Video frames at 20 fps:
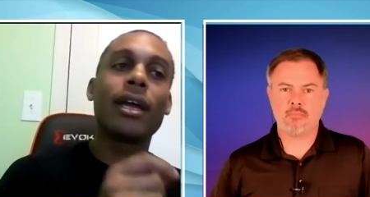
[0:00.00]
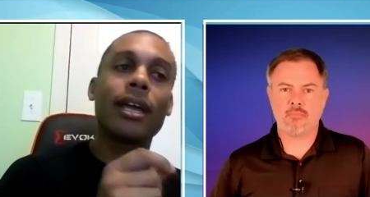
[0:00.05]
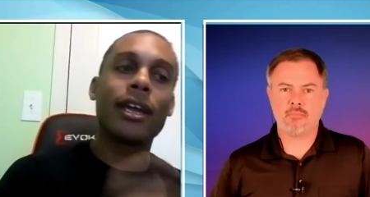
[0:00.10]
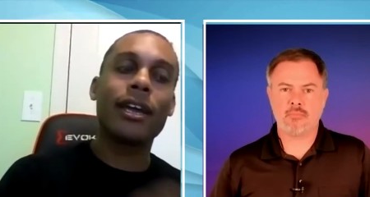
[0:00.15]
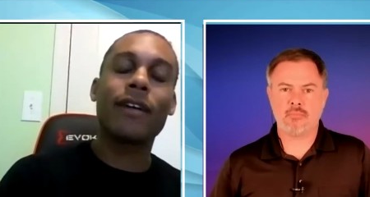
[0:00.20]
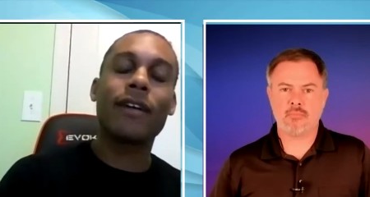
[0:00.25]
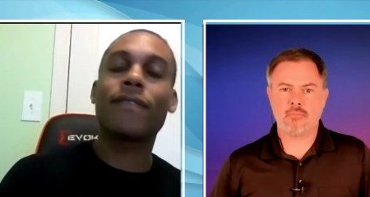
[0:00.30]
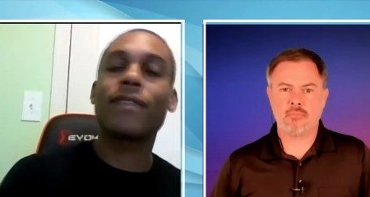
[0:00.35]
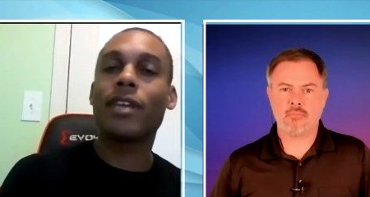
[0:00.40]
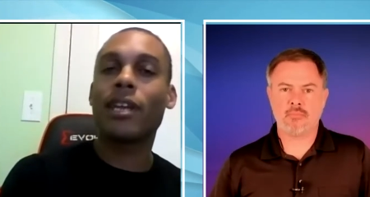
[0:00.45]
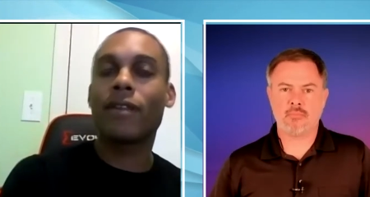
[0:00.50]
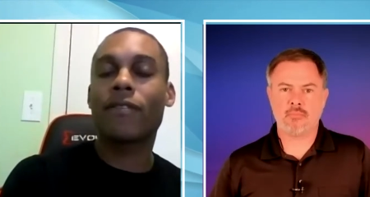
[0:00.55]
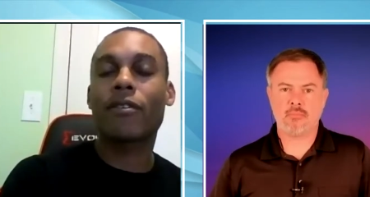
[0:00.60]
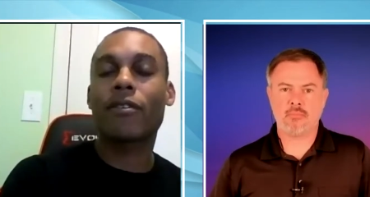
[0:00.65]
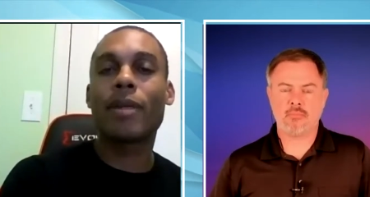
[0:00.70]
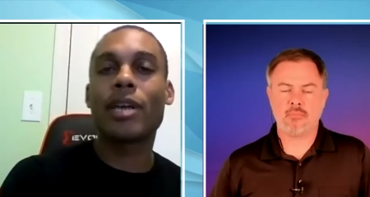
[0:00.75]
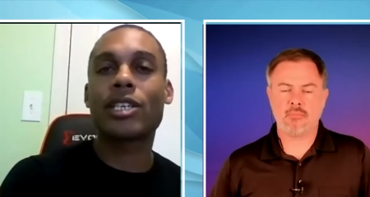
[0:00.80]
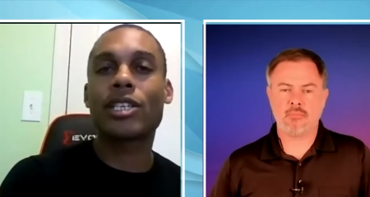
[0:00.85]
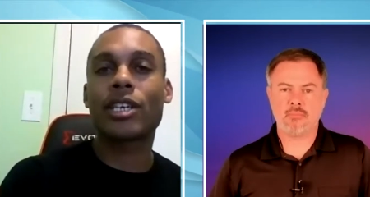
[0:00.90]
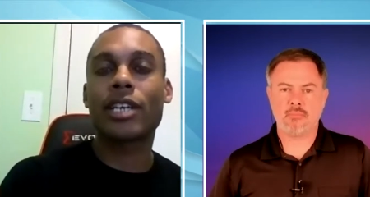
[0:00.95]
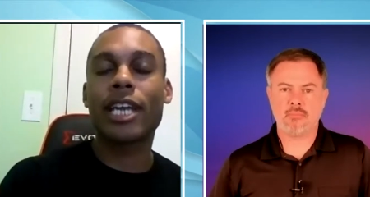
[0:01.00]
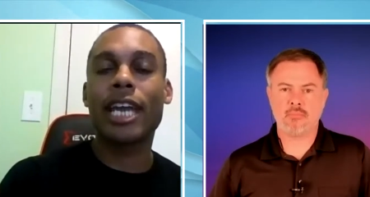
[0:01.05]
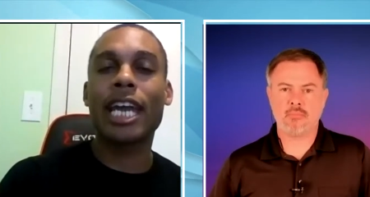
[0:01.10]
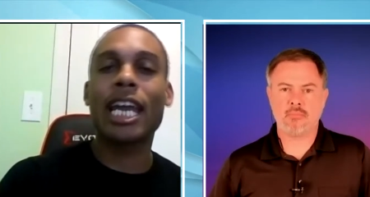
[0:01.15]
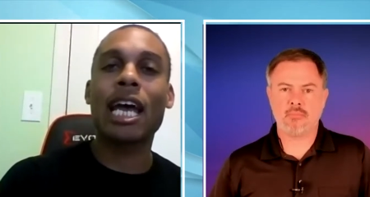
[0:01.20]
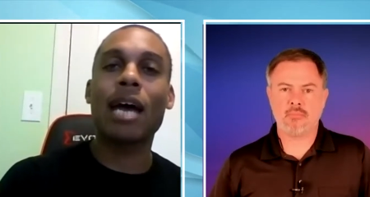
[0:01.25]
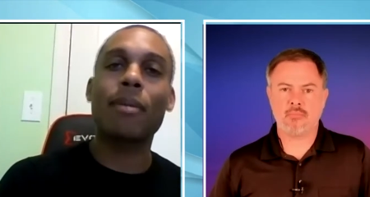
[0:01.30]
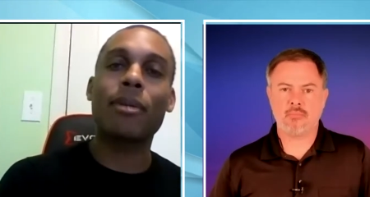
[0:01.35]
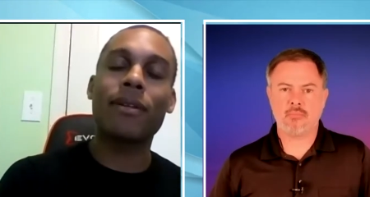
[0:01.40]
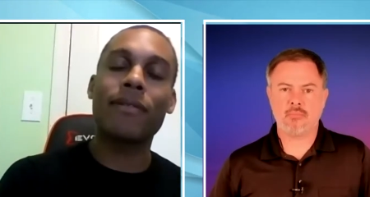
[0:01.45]
Speaker 1: If the information
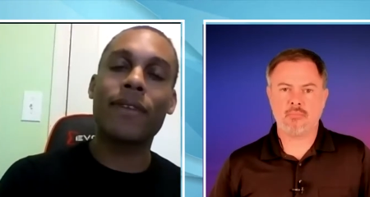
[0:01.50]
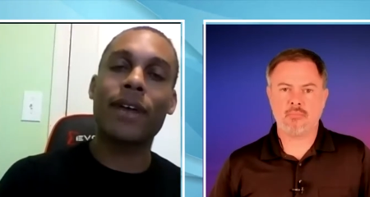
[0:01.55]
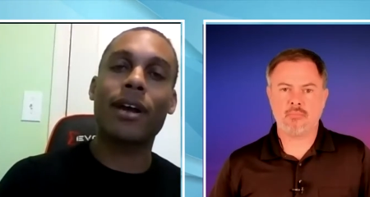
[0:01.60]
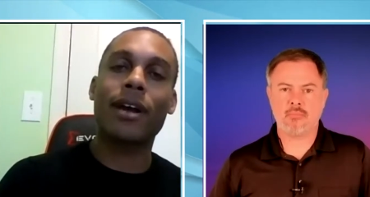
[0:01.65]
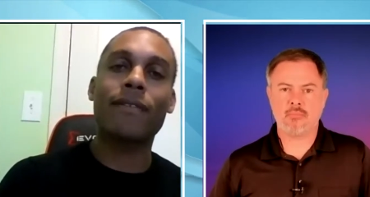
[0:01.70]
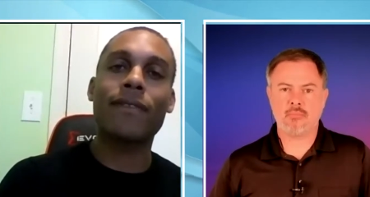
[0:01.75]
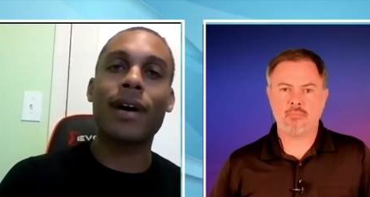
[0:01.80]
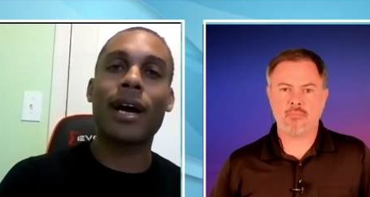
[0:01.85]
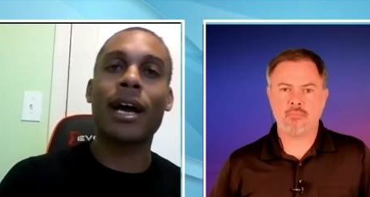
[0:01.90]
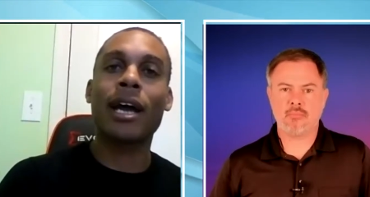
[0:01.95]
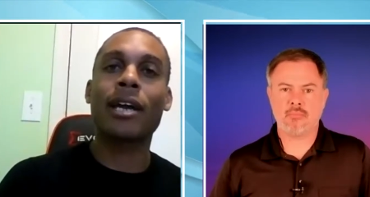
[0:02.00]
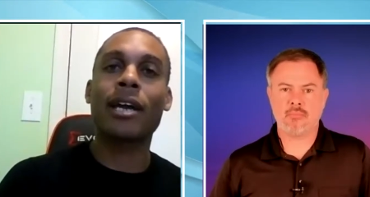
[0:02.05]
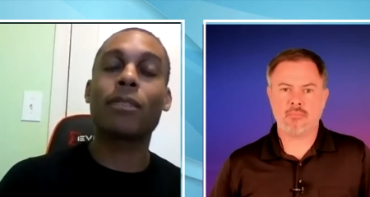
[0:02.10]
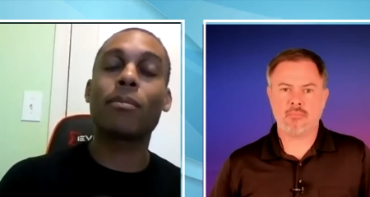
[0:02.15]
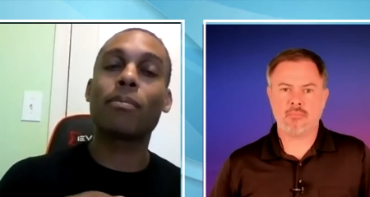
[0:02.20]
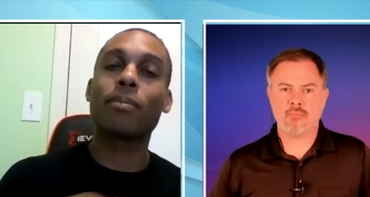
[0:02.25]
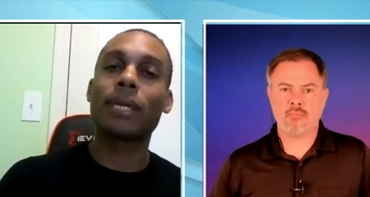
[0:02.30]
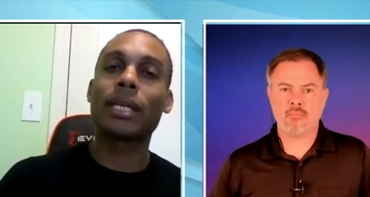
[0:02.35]
cannot be verified,